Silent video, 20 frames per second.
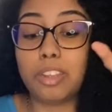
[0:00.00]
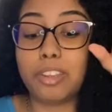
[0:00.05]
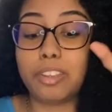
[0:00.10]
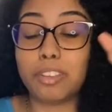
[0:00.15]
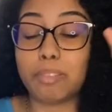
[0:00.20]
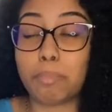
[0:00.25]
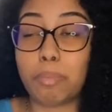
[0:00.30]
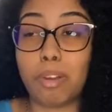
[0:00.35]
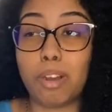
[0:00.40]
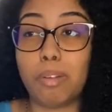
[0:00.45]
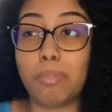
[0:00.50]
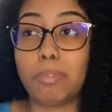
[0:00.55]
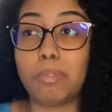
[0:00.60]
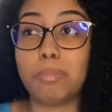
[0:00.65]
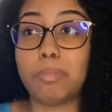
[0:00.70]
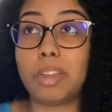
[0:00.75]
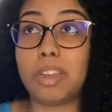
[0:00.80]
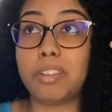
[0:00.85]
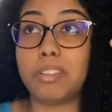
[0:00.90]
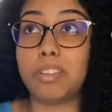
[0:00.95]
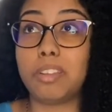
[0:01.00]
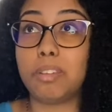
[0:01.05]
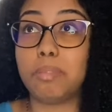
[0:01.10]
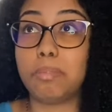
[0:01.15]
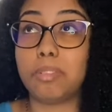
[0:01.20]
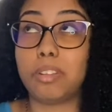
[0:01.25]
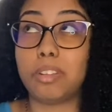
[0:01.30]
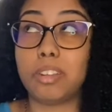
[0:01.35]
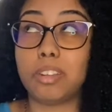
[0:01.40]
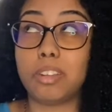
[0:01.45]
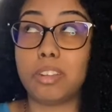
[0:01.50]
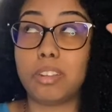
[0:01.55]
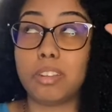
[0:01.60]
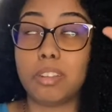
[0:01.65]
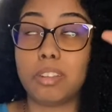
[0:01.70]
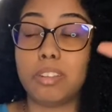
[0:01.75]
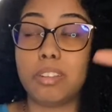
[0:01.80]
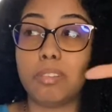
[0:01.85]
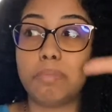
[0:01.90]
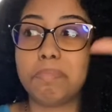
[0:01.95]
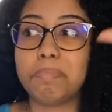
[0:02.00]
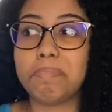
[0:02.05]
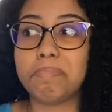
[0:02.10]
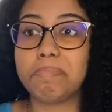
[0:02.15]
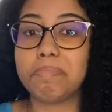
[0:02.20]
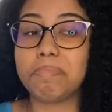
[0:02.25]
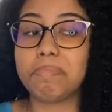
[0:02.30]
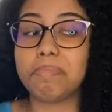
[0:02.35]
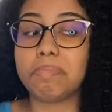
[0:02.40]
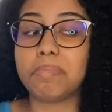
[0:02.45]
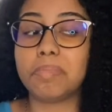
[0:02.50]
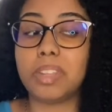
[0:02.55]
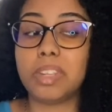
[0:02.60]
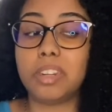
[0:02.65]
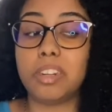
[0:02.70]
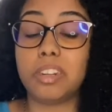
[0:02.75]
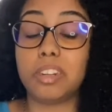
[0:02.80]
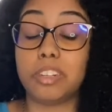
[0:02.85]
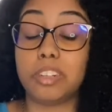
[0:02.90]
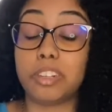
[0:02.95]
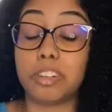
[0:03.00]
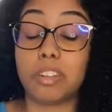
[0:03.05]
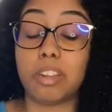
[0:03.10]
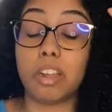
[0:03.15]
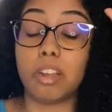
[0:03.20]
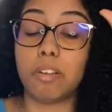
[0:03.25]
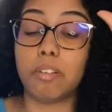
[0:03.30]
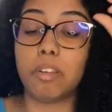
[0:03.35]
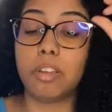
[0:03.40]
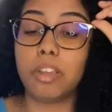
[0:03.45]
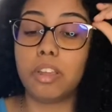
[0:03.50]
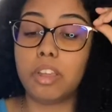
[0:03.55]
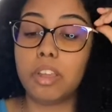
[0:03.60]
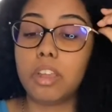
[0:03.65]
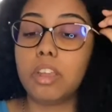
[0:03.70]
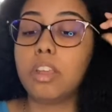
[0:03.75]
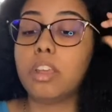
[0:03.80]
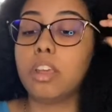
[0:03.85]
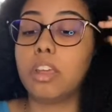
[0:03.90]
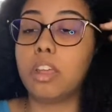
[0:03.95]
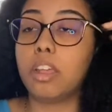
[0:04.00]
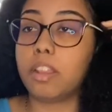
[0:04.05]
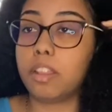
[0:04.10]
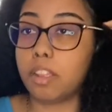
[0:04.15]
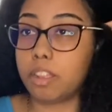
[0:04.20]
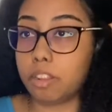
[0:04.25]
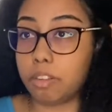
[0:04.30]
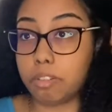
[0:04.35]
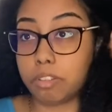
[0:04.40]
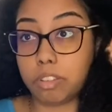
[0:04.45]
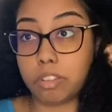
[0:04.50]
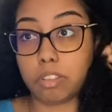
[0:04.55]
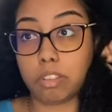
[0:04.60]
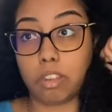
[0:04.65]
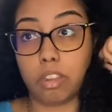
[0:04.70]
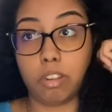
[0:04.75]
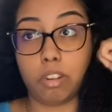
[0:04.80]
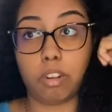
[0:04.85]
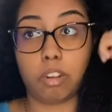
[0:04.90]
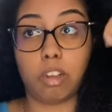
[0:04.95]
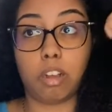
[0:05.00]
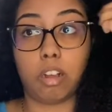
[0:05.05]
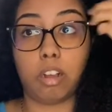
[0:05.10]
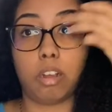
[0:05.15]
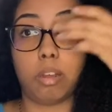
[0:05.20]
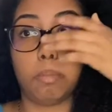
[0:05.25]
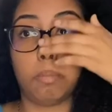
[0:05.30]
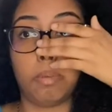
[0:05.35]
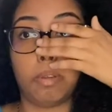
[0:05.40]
his problem that day, but like we need to chill out. And then there was this other cop,